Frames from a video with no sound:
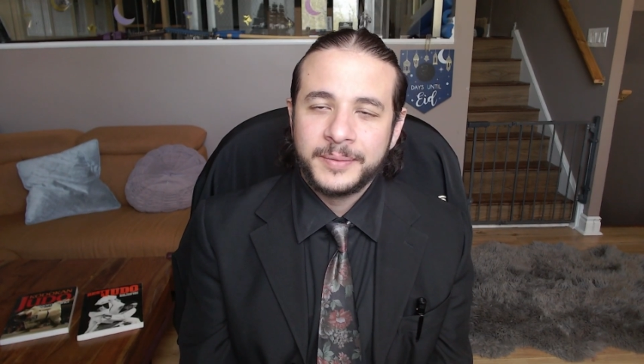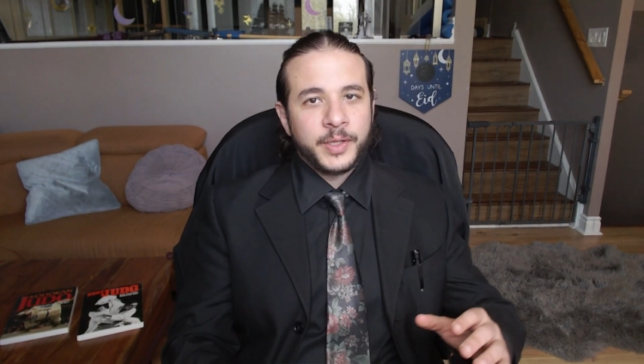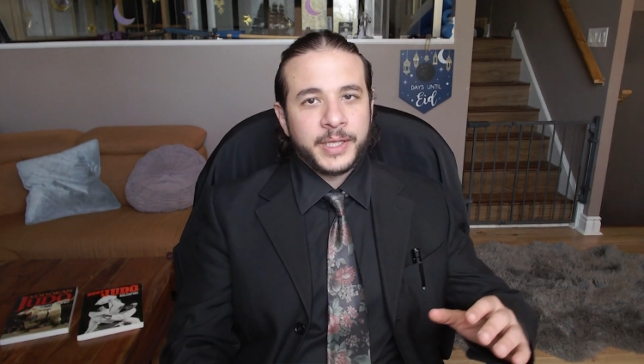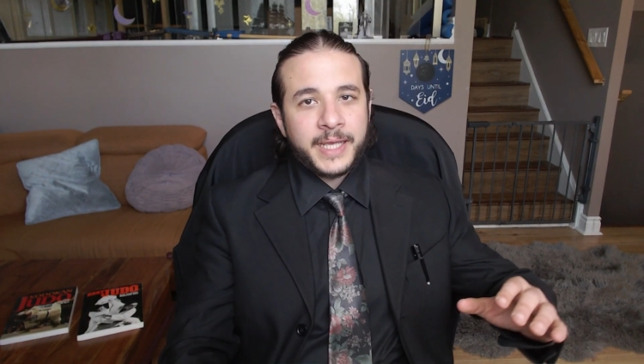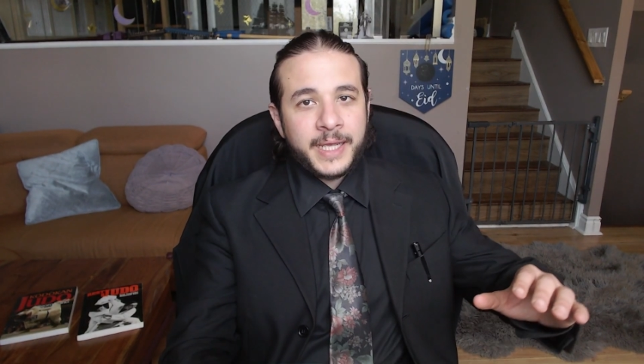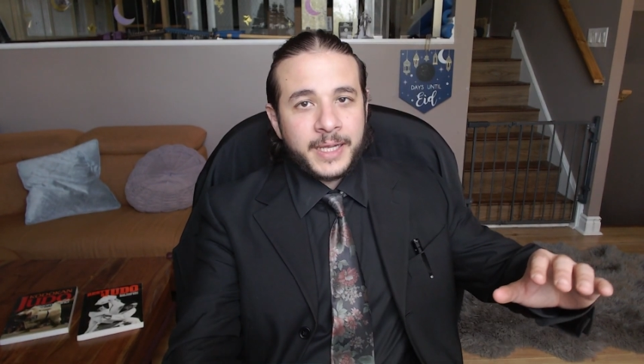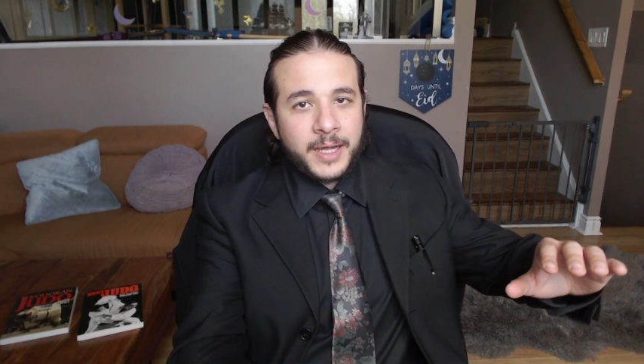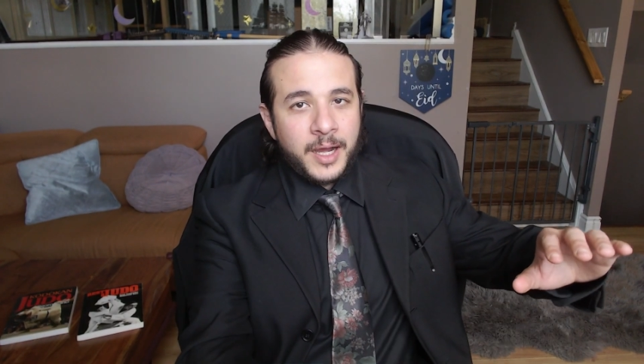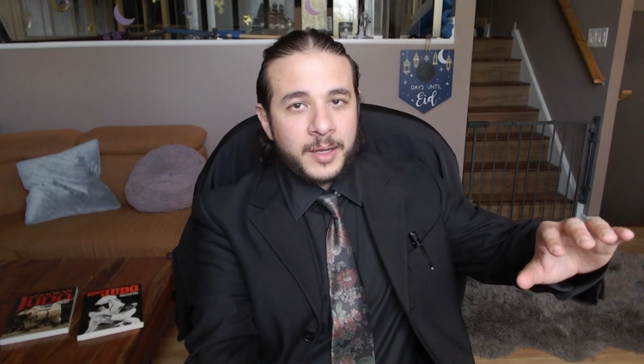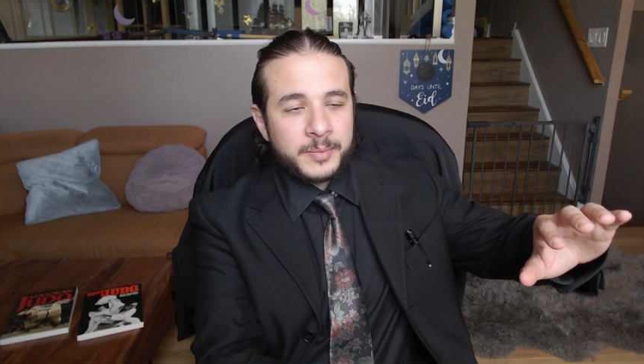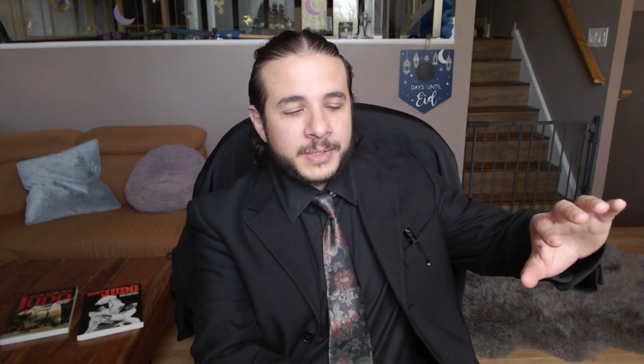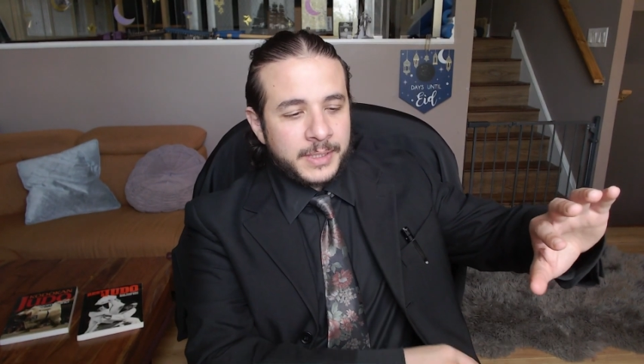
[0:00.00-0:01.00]
The kick
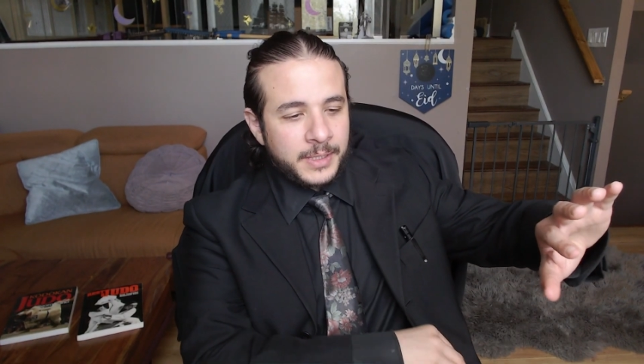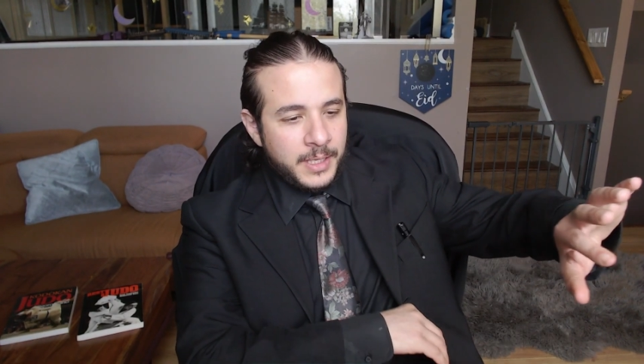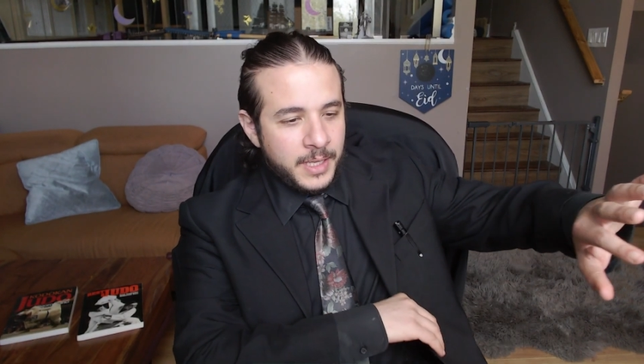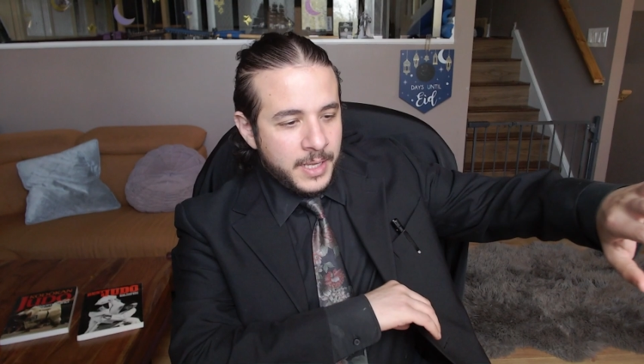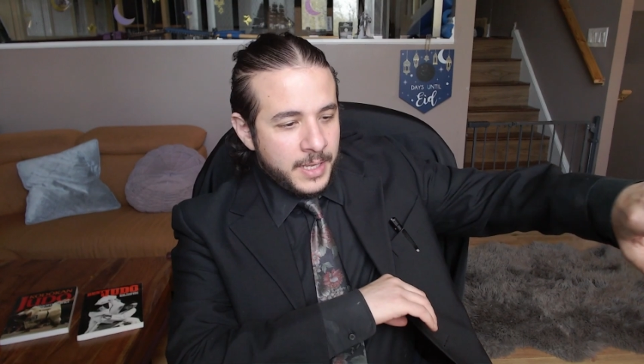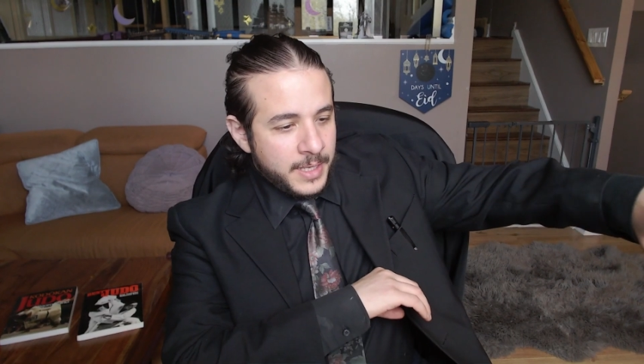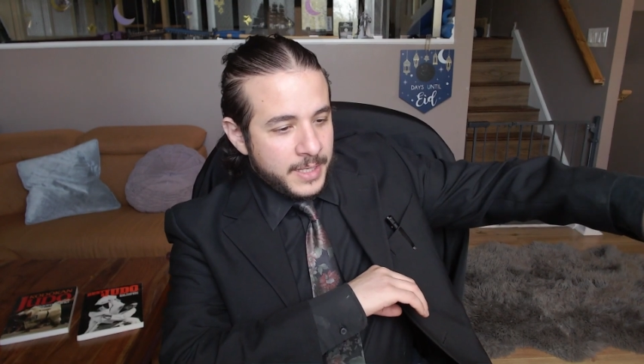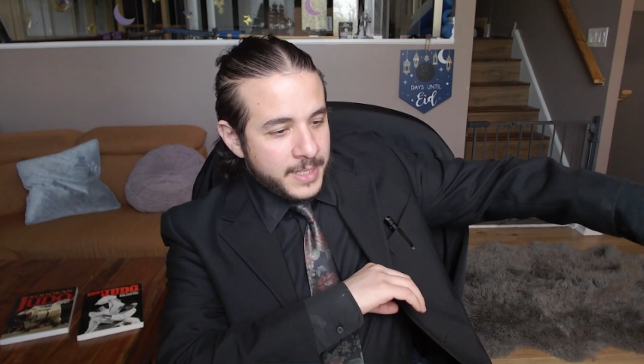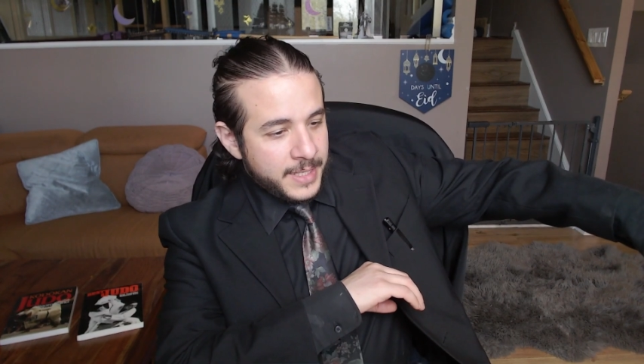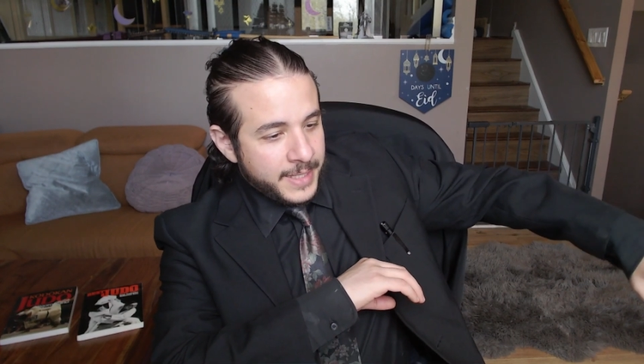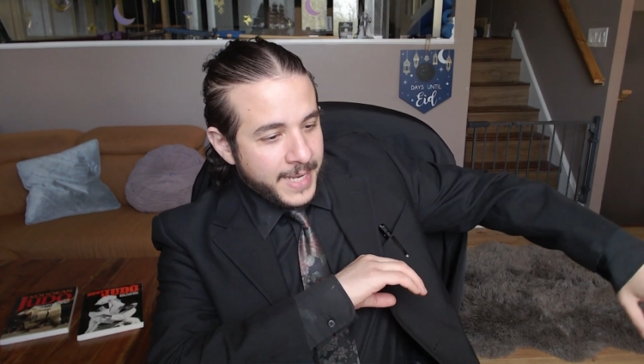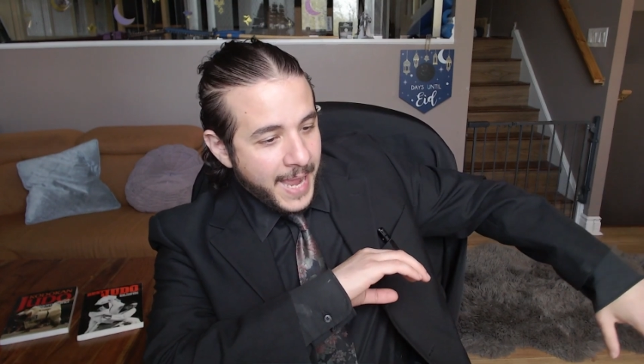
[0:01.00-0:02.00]
comes,
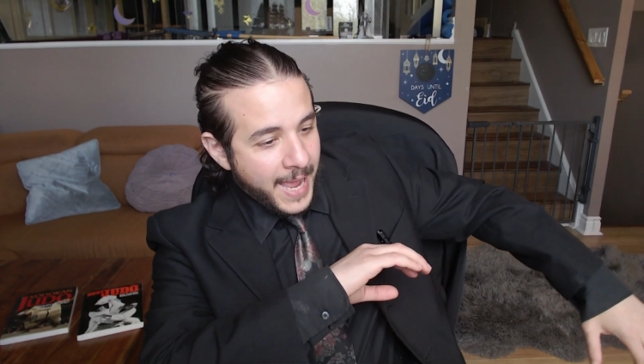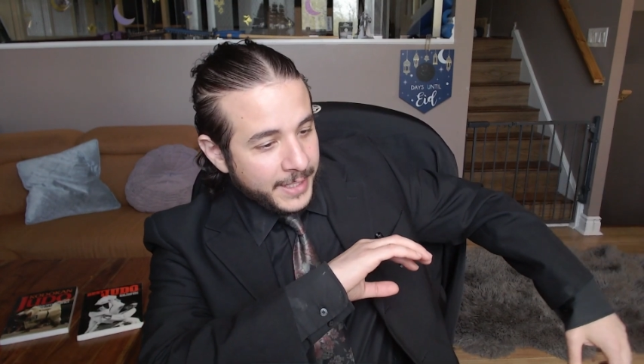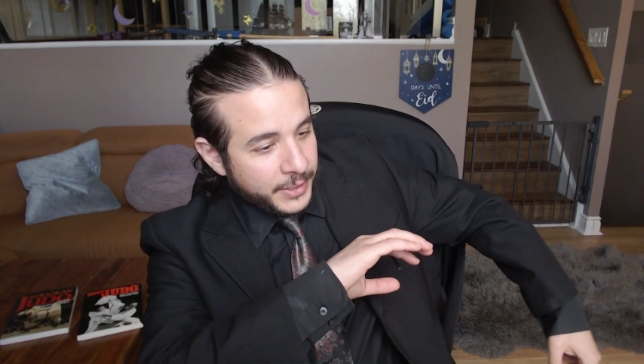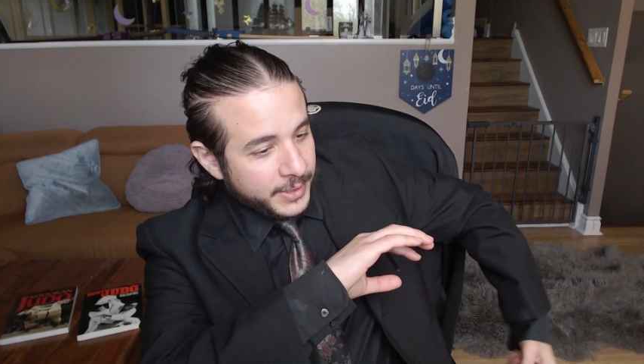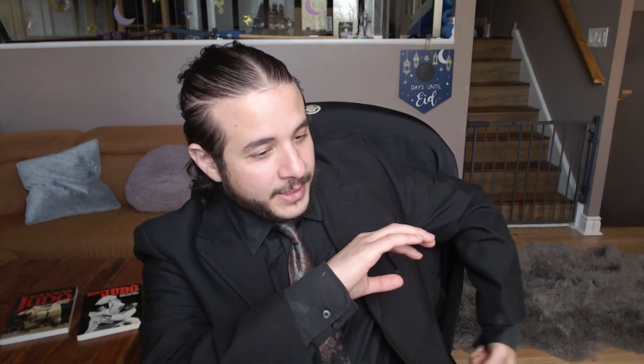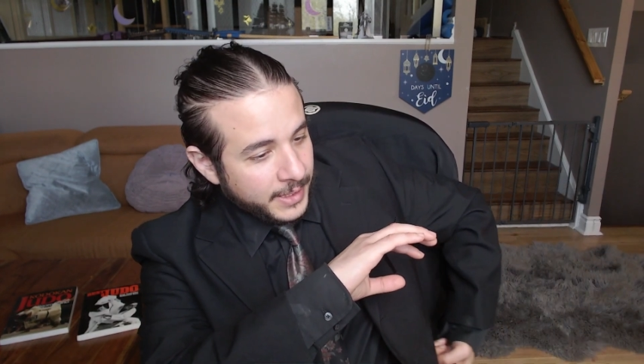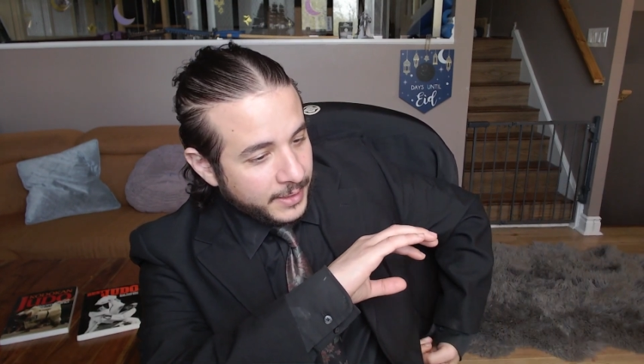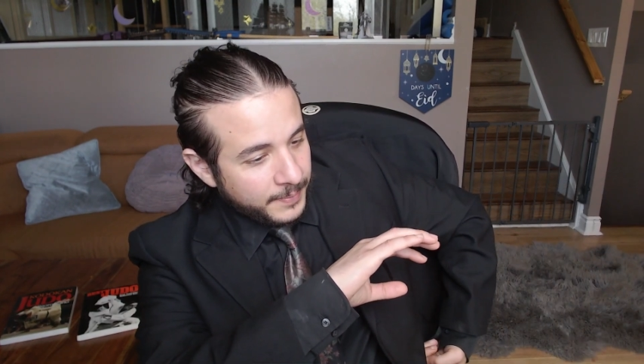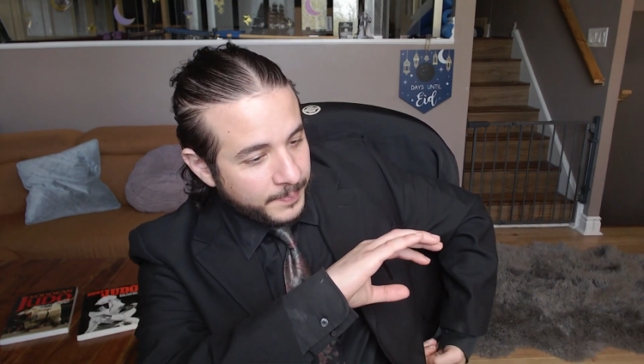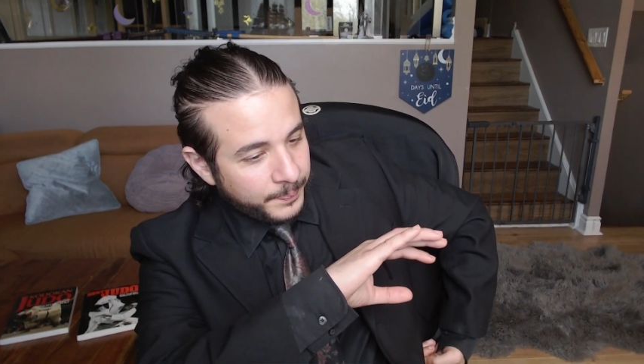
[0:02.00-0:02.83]
he catches it,